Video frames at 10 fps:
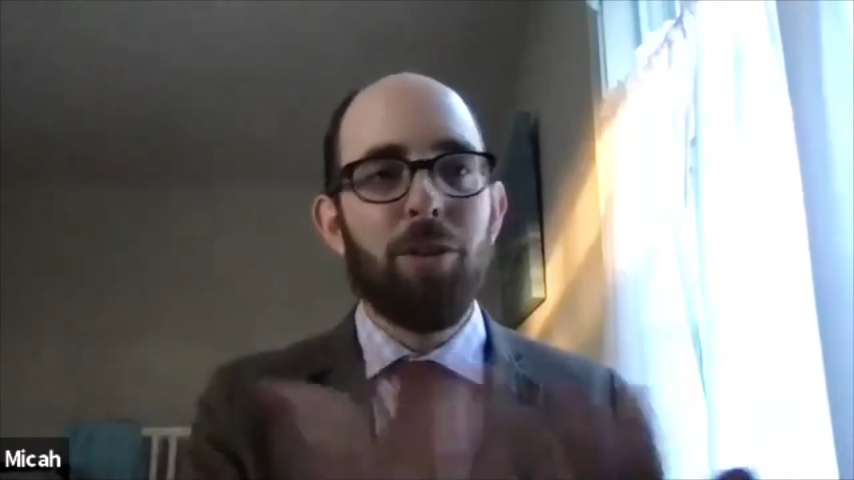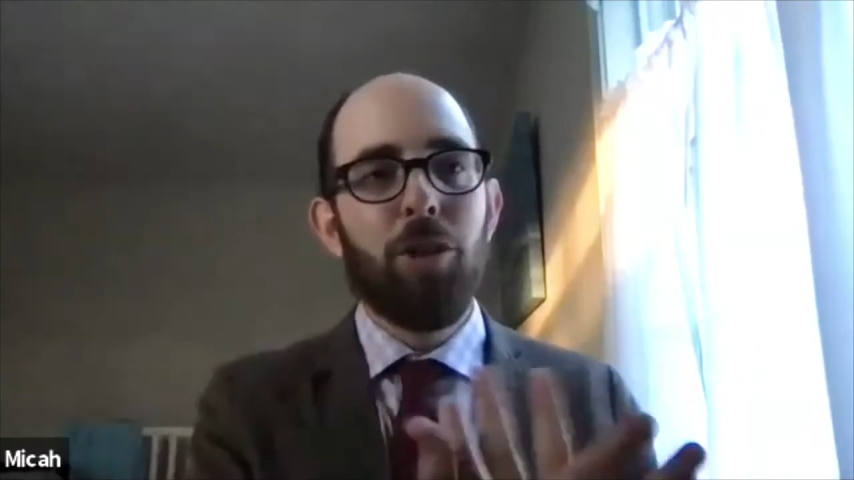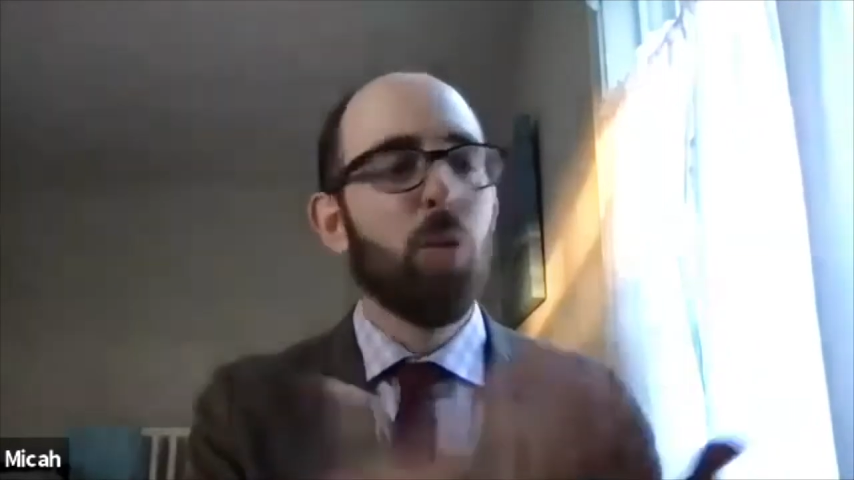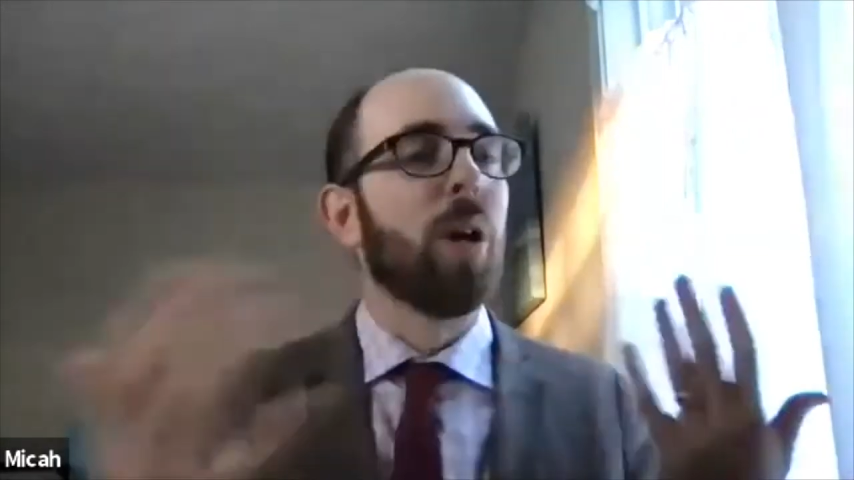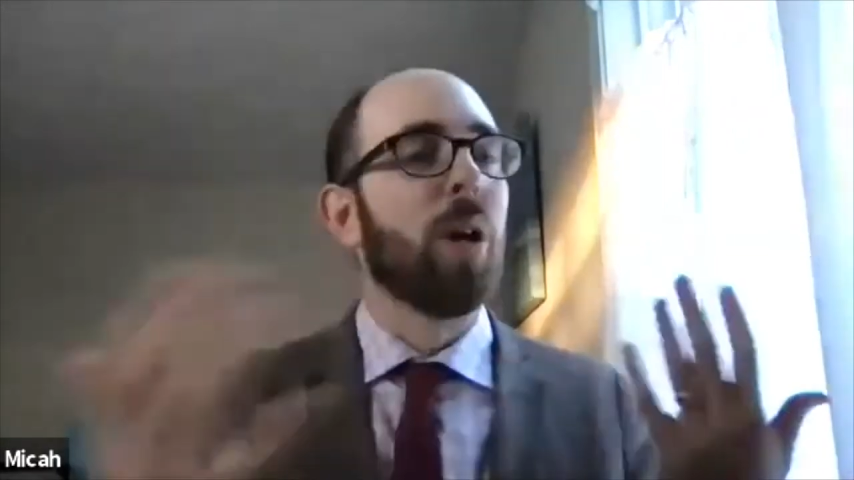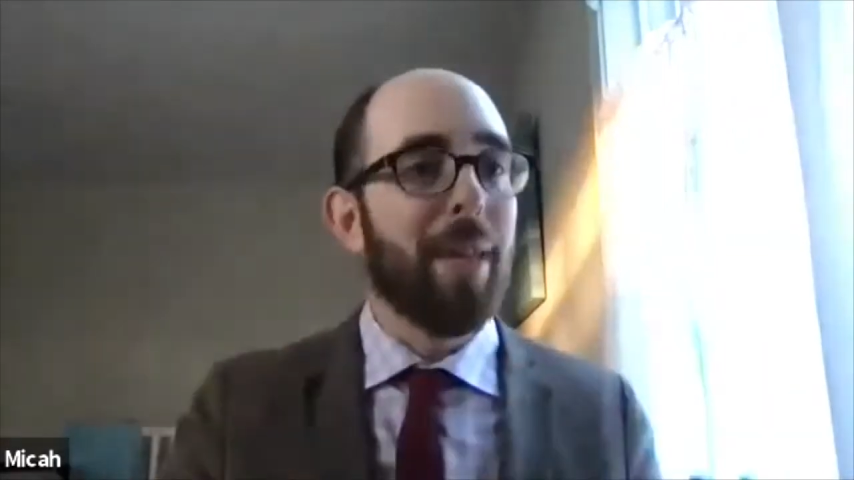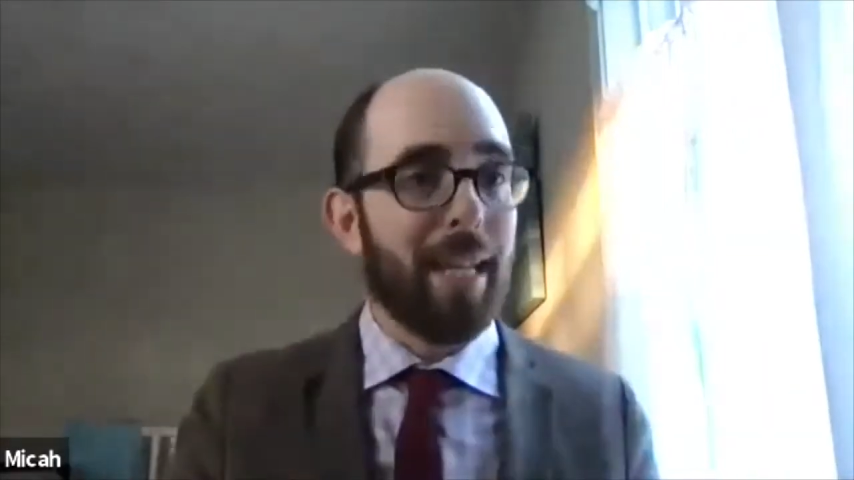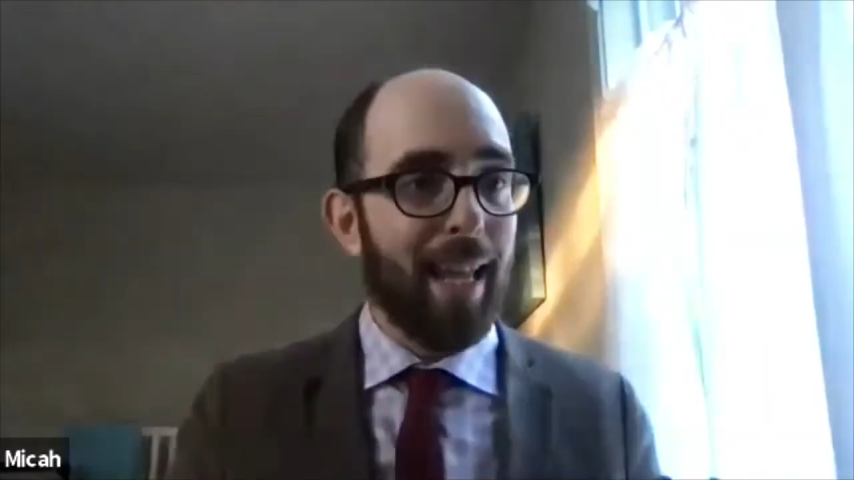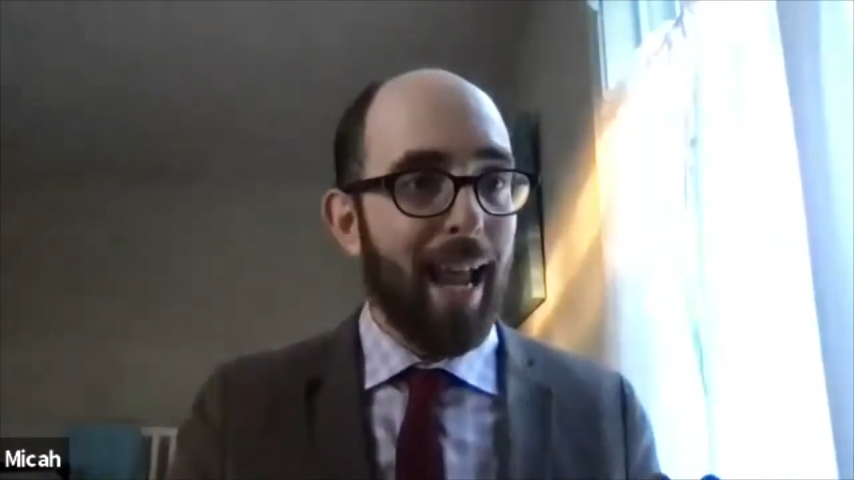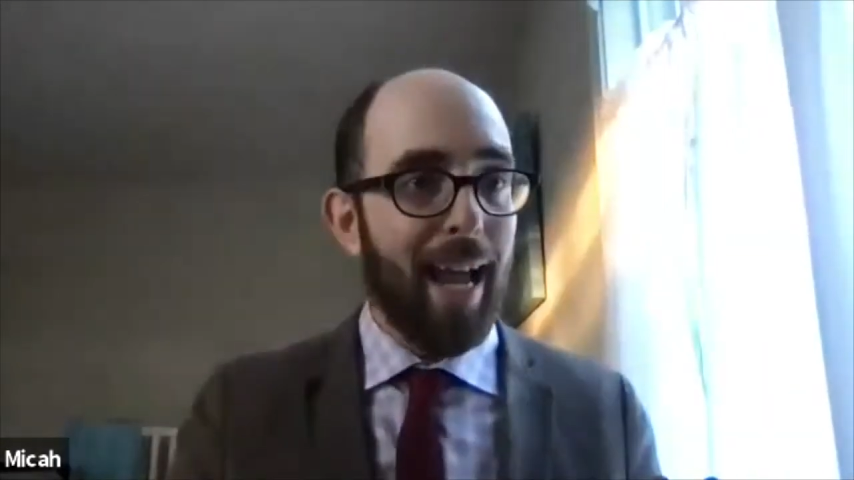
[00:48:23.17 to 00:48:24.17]
you were
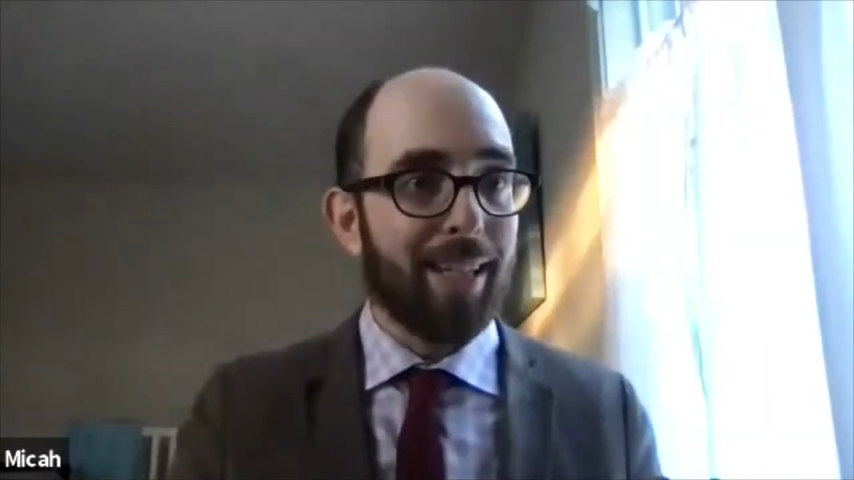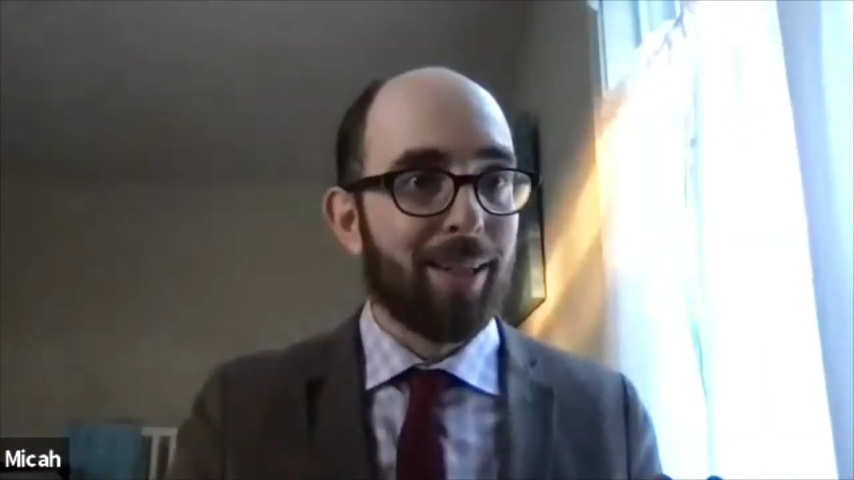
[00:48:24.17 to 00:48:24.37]
admitted at.